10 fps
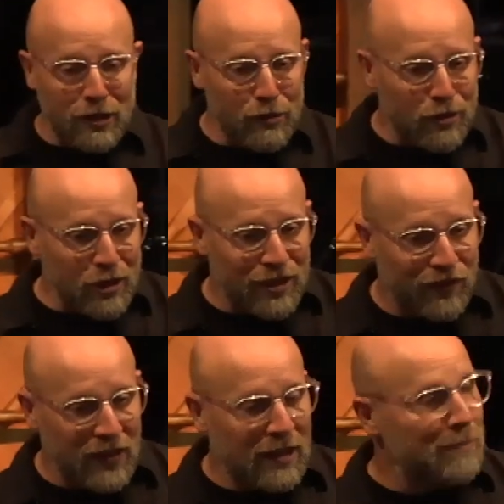uses
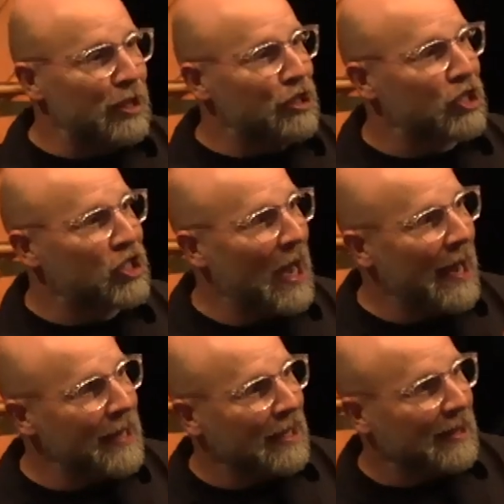Philip to
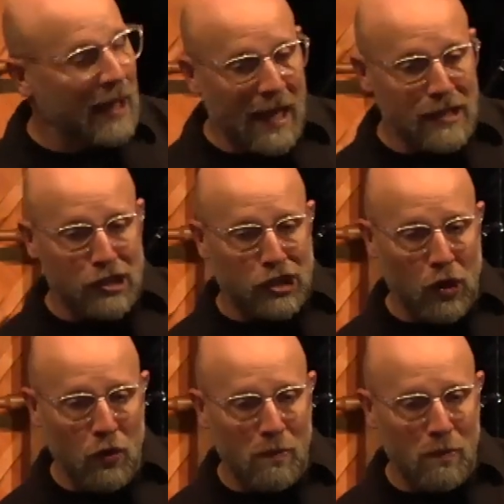shine a light so